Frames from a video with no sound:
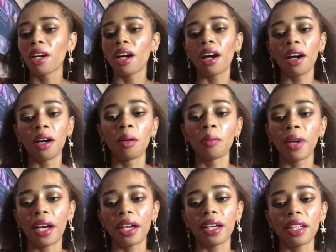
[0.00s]

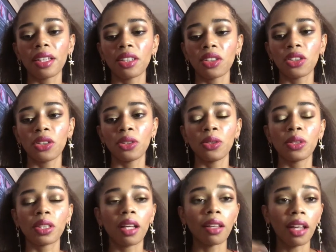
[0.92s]
I
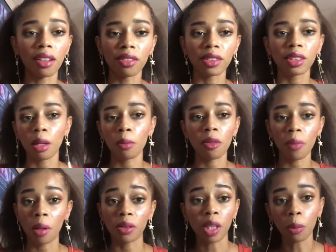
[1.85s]
used a lot of some of
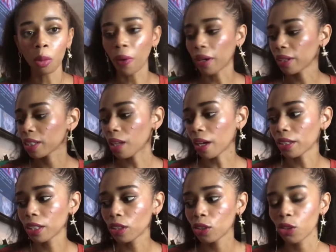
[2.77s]
my staple products. I
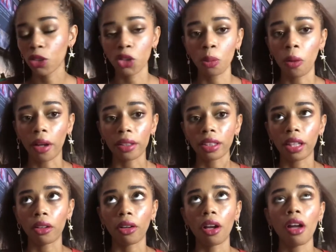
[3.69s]
did use two products that
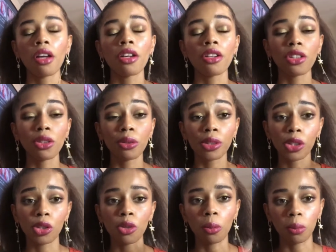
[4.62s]
are new
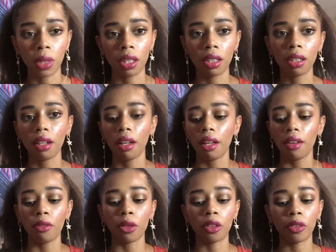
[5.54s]
to me.
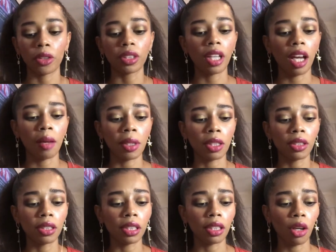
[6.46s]
For the first time, I
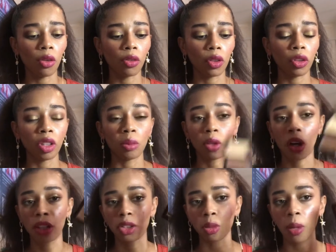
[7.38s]
used this e.l.f. cream
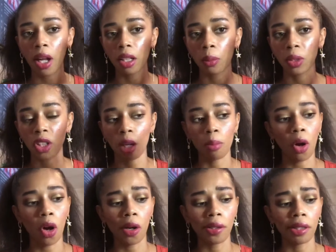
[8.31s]
contour palette, which I
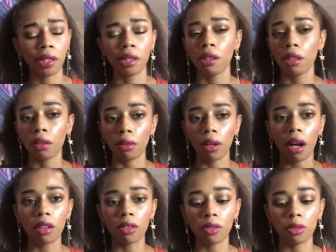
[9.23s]
bought
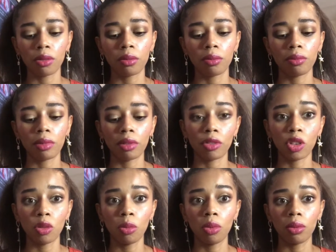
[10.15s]
kind of a
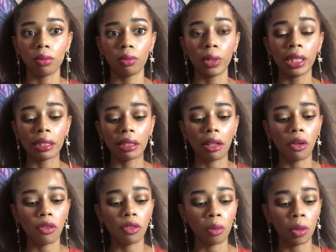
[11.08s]
few weeks
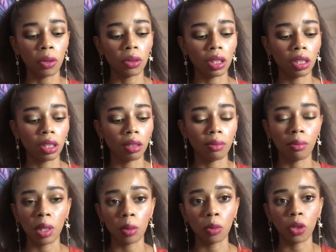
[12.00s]
ago from Ulta,
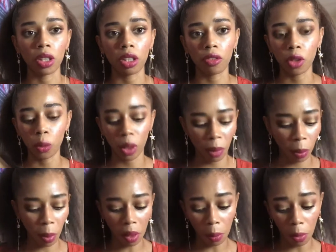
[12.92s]
maybe more than a few weeks, maybe
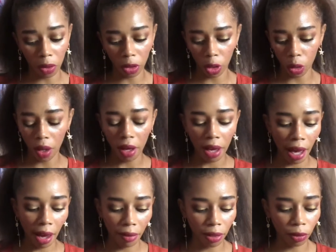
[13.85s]
about a month ago.
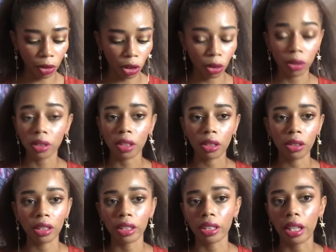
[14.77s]
Have never used
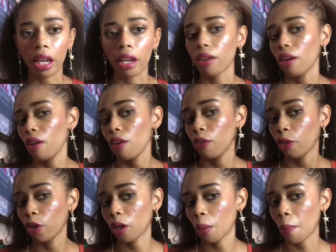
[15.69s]
it today
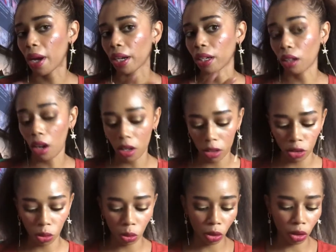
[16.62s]
for my
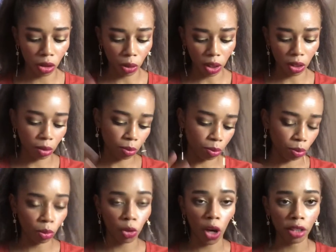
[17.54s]
contour or
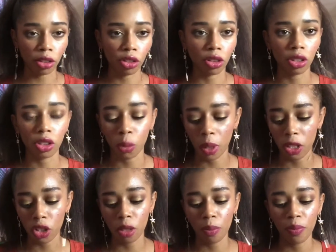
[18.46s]
bronzer
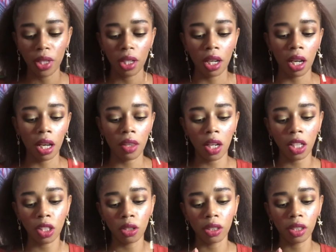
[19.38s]
situation. And then I
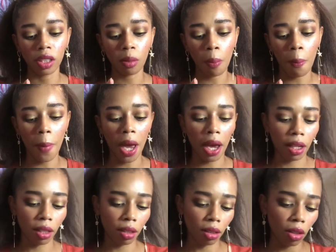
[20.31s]
used this
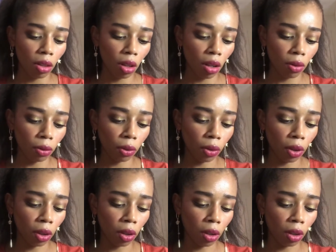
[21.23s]
MAC
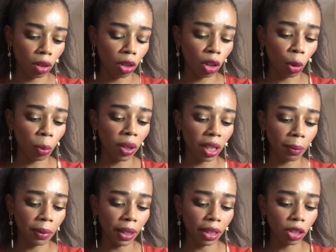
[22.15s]
Glow Play
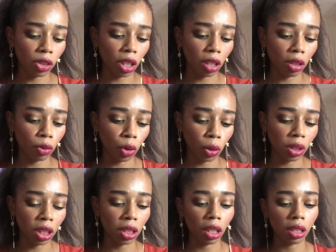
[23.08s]
Blush in
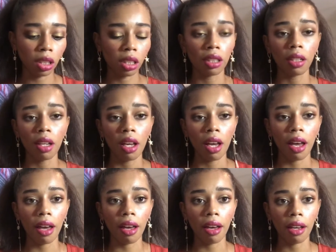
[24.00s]
Rosie Does It,
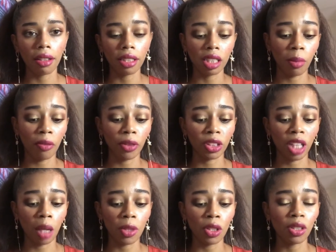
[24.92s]
and this is my first
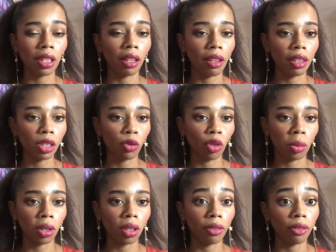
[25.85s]
time using this
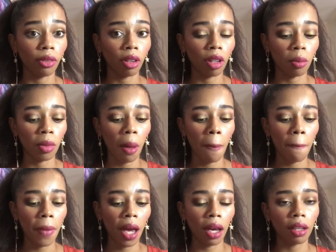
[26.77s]
formula from
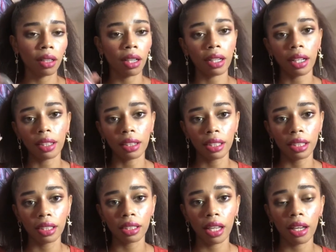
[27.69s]
MAC. I got
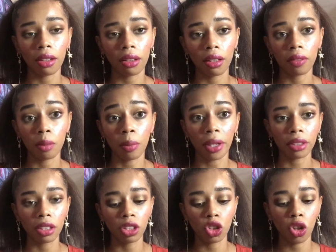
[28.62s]
this out of the
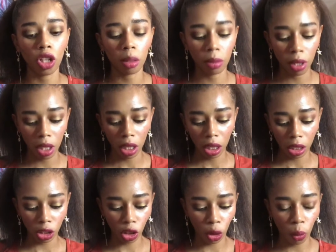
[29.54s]
BoxyCharm,
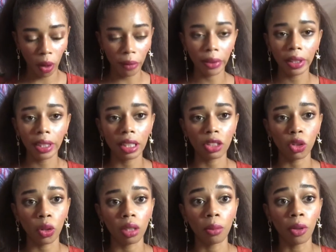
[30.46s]
so I really
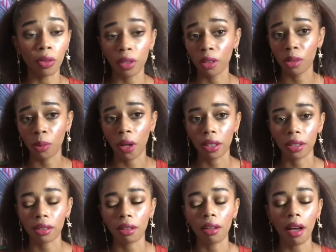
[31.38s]
enjoyed both of those
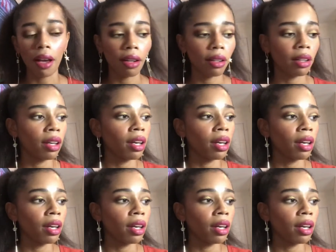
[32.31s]
products a lot.